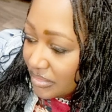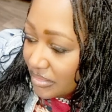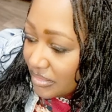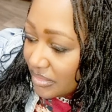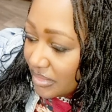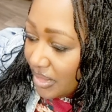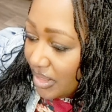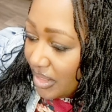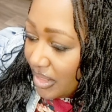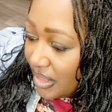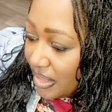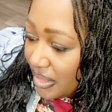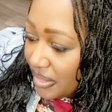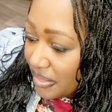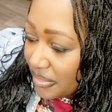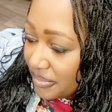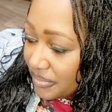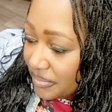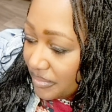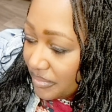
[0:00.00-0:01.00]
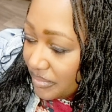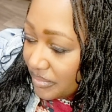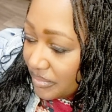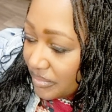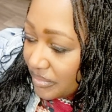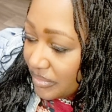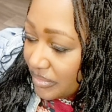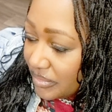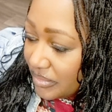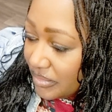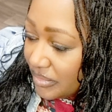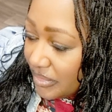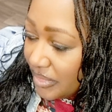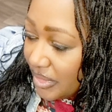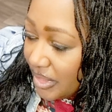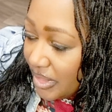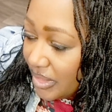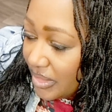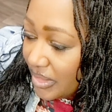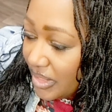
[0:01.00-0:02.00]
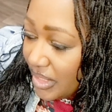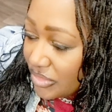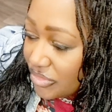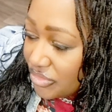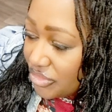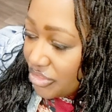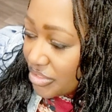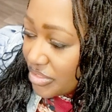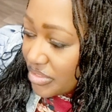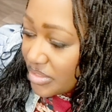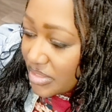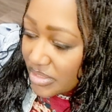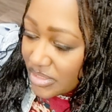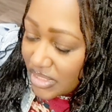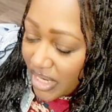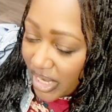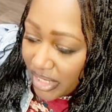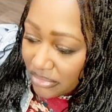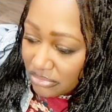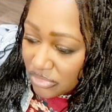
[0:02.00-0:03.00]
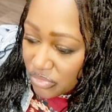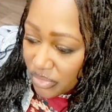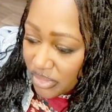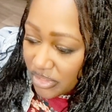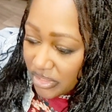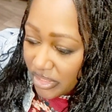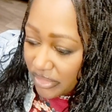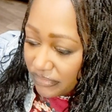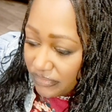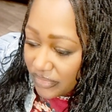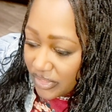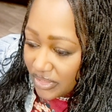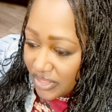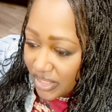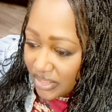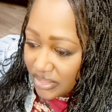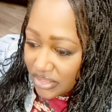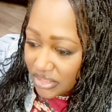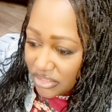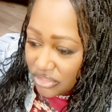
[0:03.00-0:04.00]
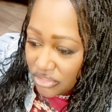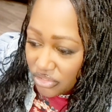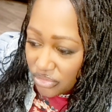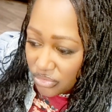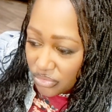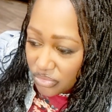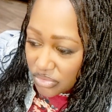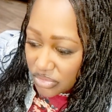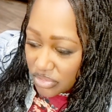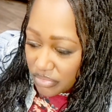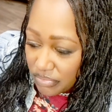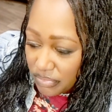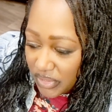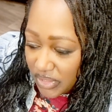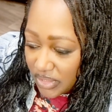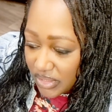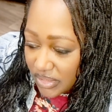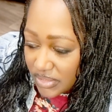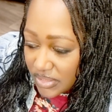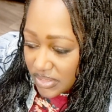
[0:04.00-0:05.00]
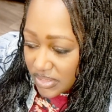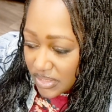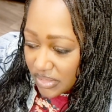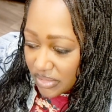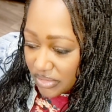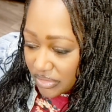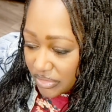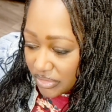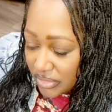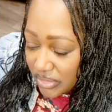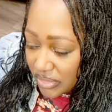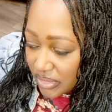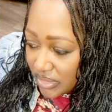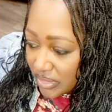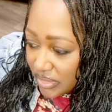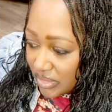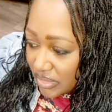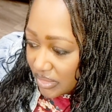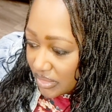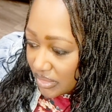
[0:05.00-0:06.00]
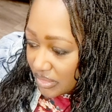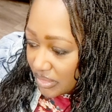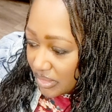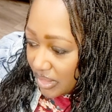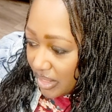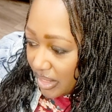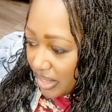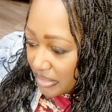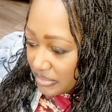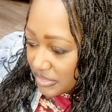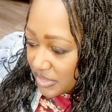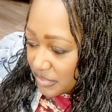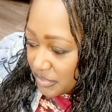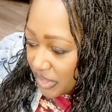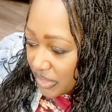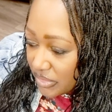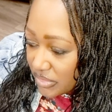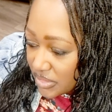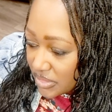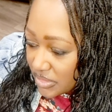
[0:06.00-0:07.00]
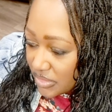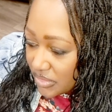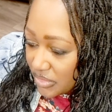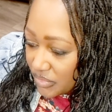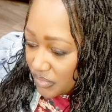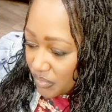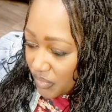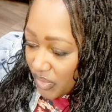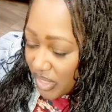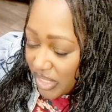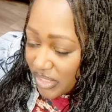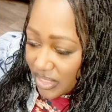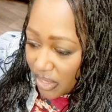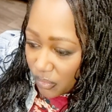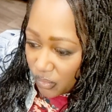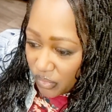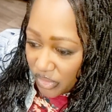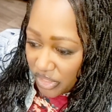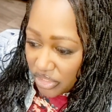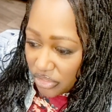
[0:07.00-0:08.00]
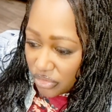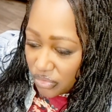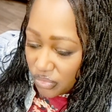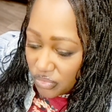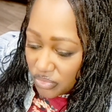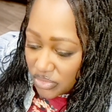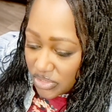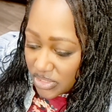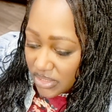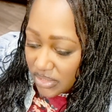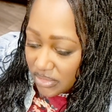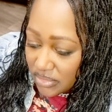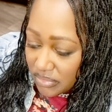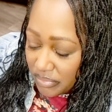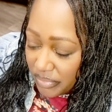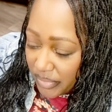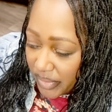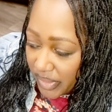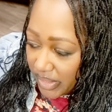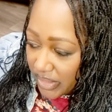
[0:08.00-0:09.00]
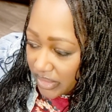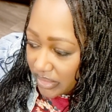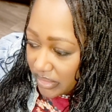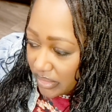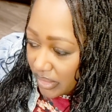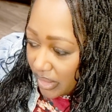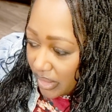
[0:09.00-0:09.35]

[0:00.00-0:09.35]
And that's just the times we live in. They didn't used to be considered spells in the way that we use it, but